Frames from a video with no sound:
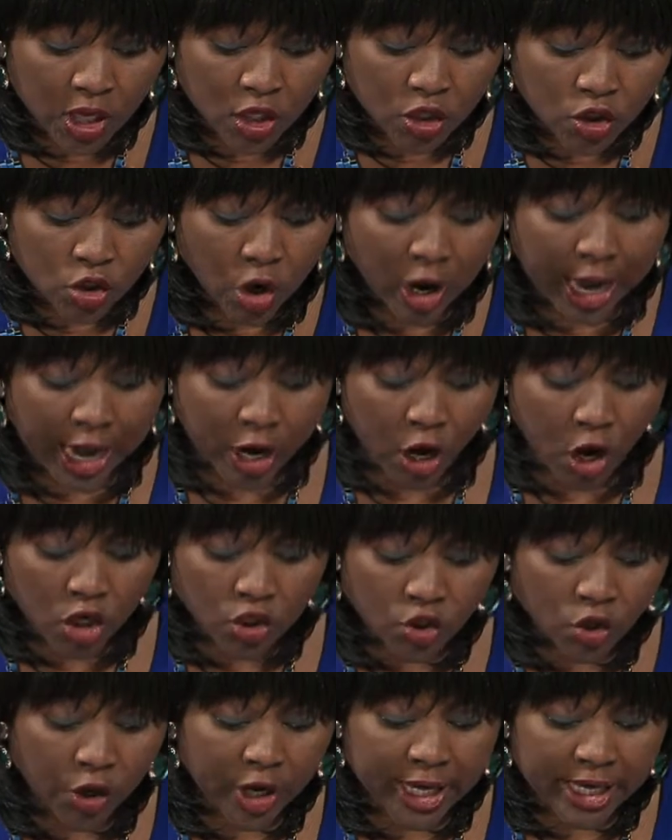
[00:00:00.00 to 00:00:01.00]
So, and
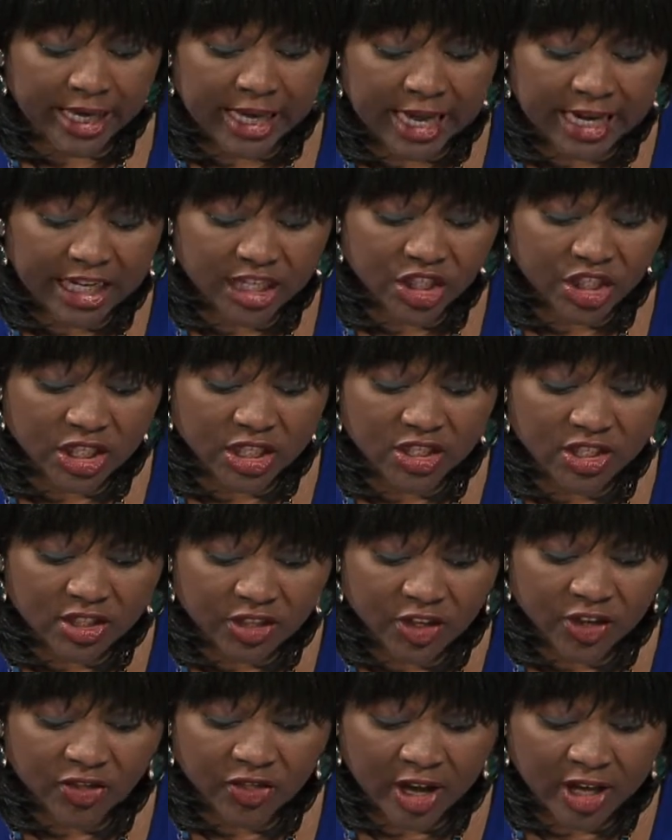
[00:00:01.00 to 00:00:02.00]
also in Galatians
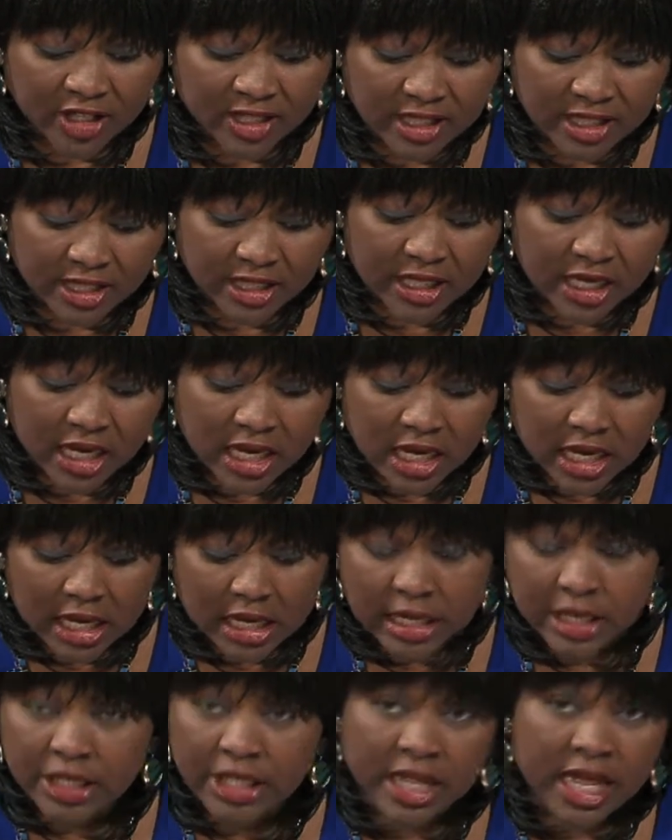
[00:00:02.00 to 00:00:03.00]
3.13,
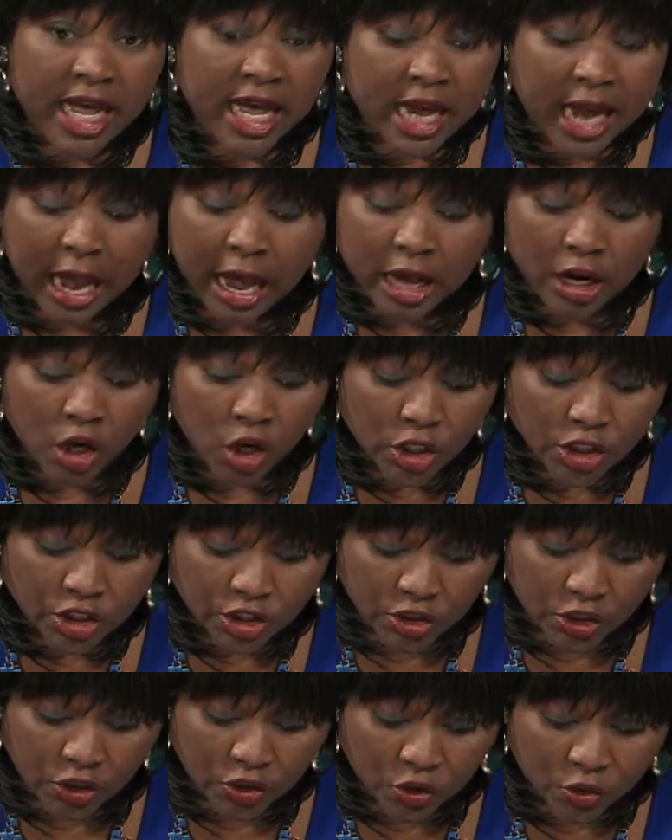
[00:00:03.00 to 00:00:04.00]
there our Lord
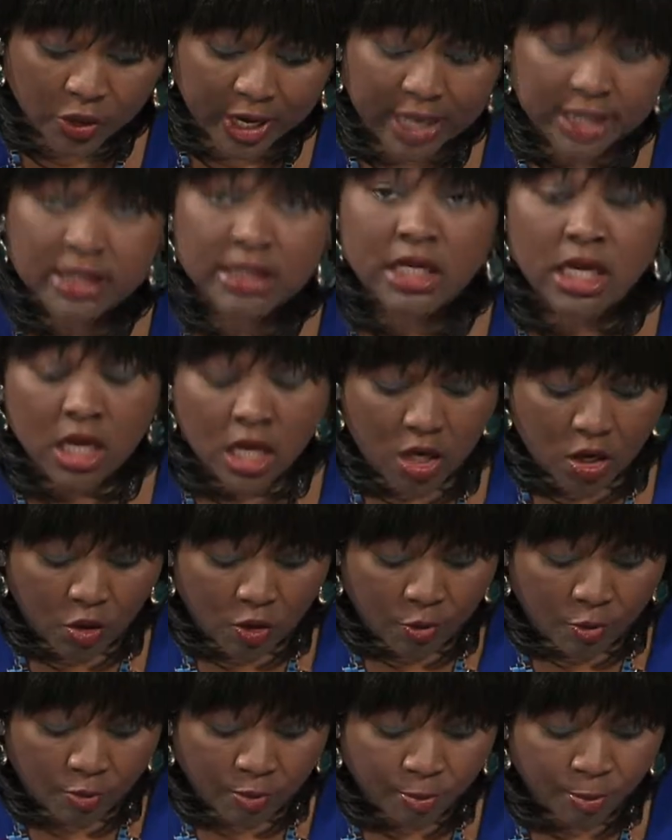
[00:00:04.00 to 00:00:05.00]
Jesus Christ
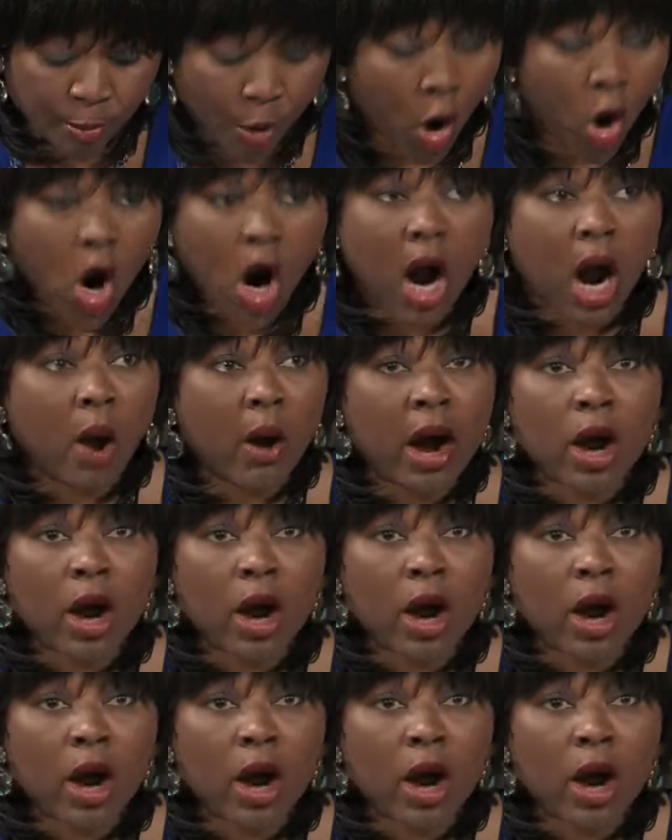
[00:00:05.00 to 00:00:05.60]
bore our